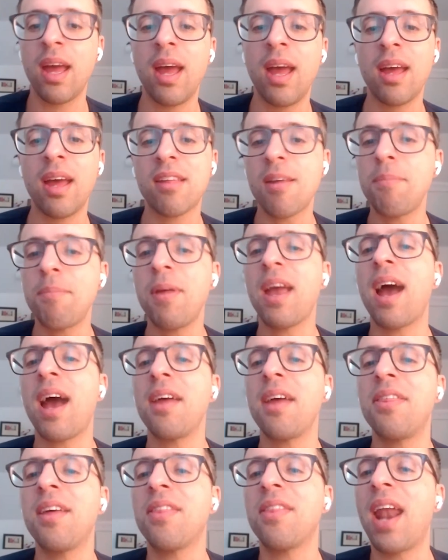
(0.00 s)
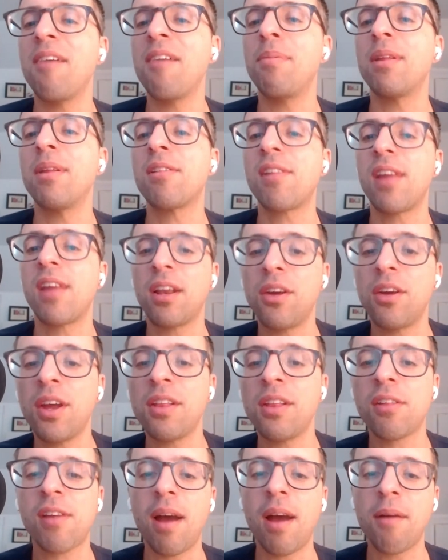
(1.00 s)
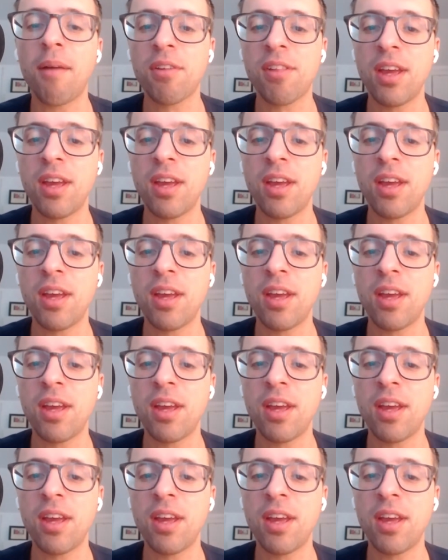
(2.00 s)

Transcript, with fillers: Like something I think that I've been signaling in this